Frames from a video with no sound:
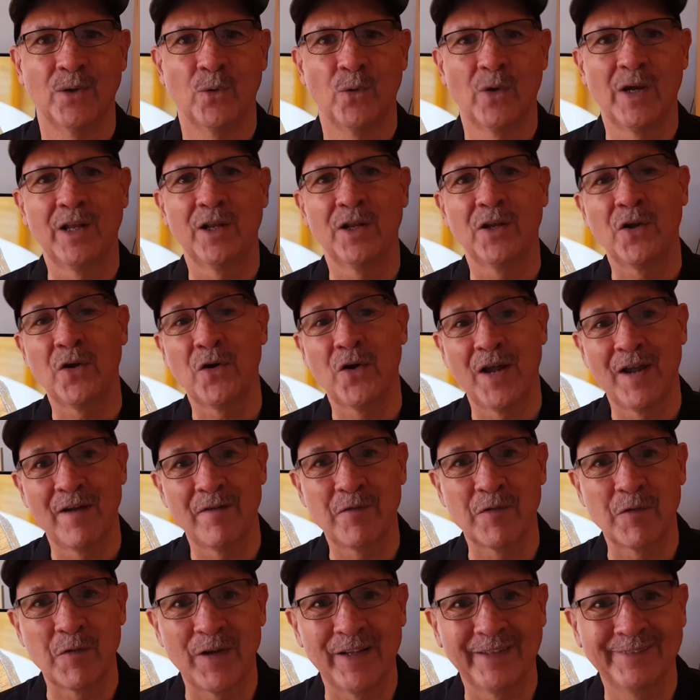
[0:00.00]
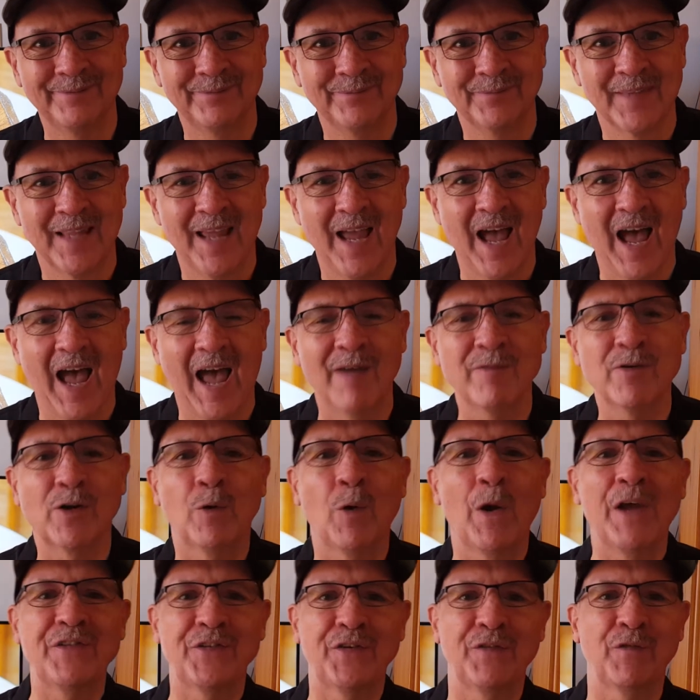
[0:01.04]
Well, hello everyone. I have a
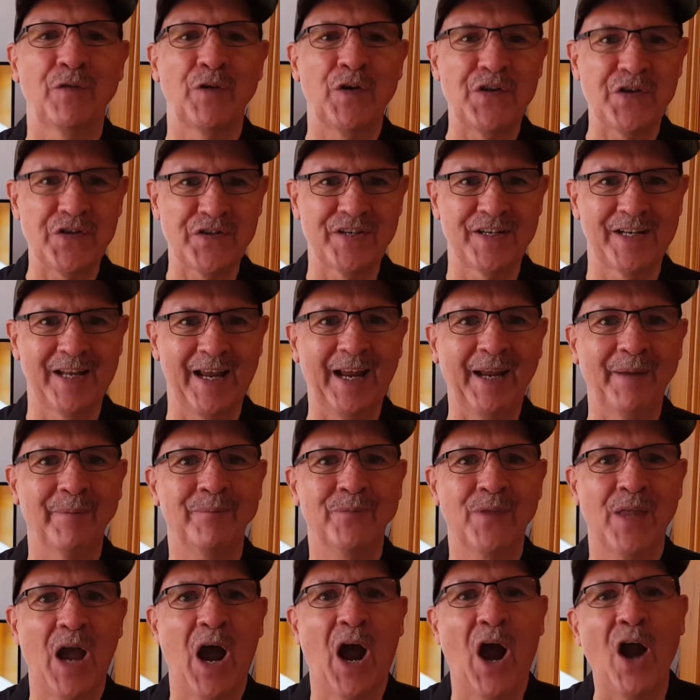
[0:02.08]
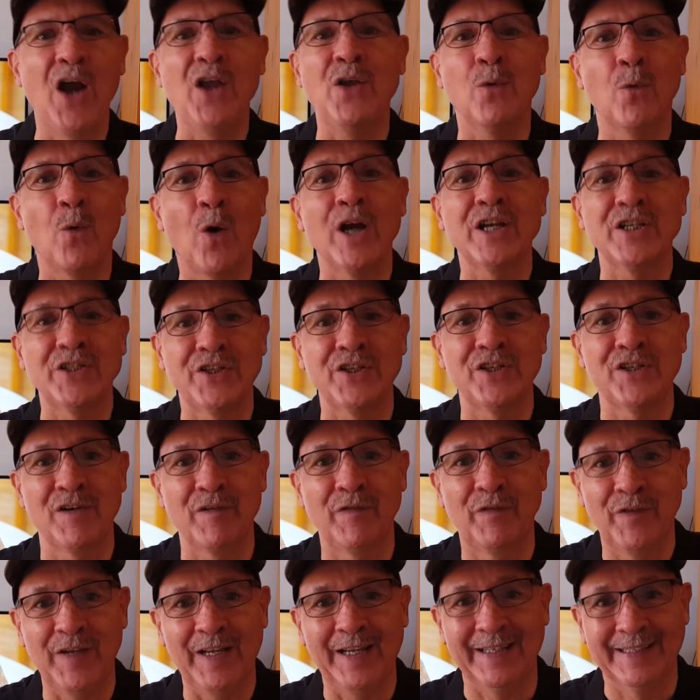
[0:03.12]
question for you today. Are you washing your
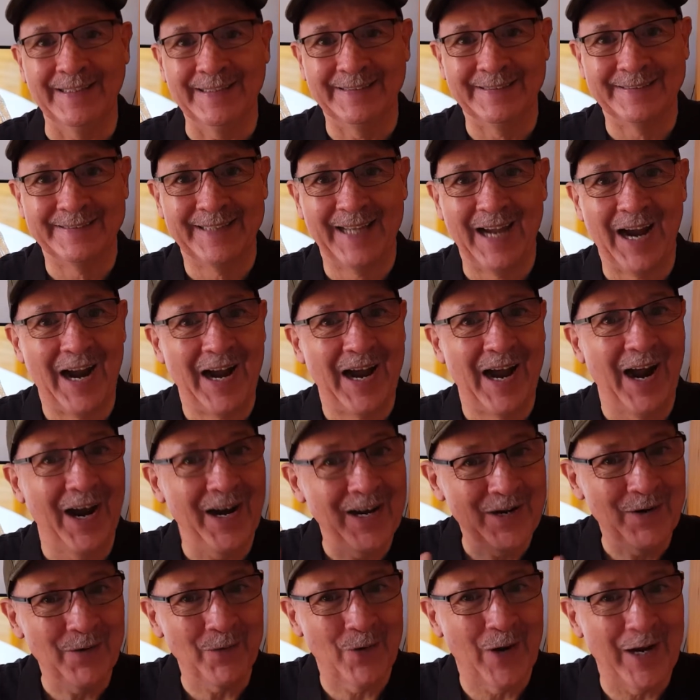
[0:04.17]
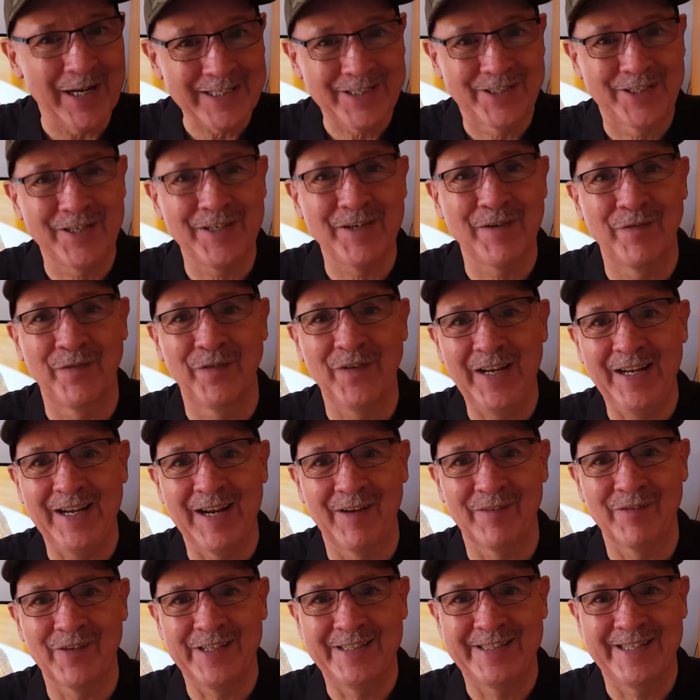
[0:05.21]
feet? Are you washing your feet
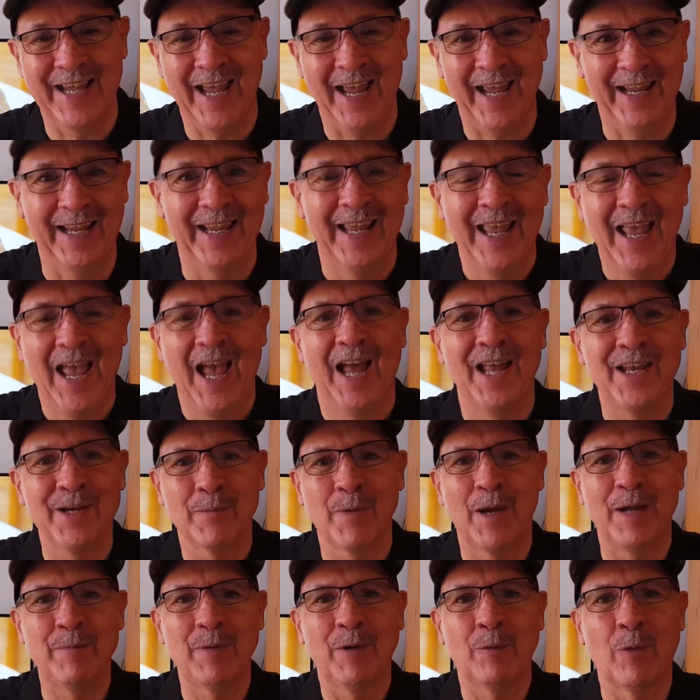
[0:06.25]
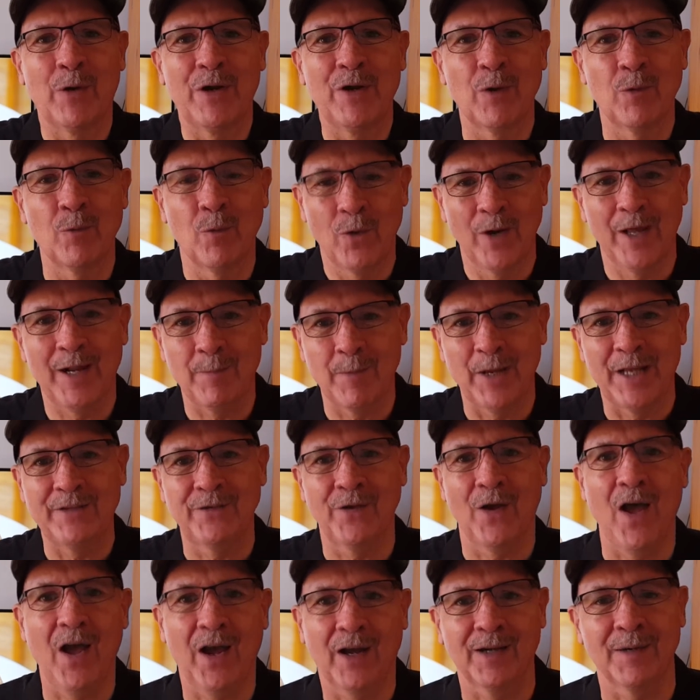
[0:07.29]
every day? And you might be wondering, what am I
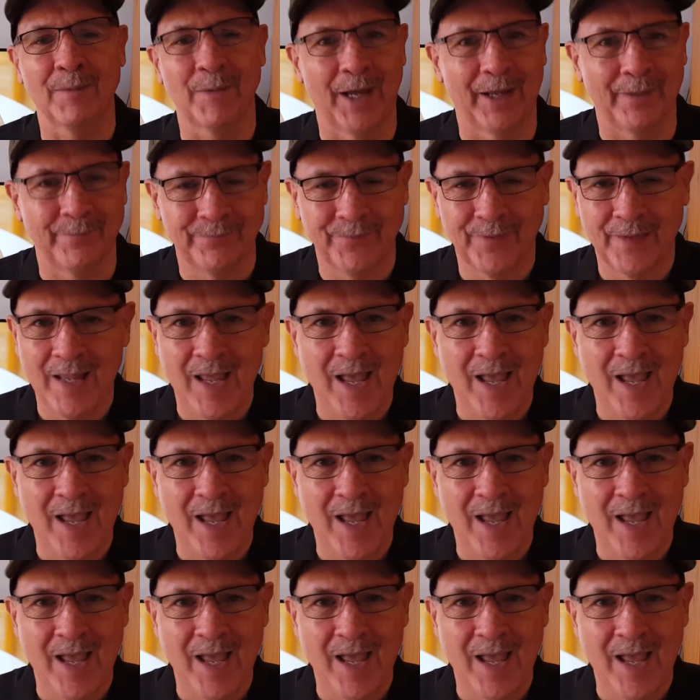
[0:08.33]
talking about?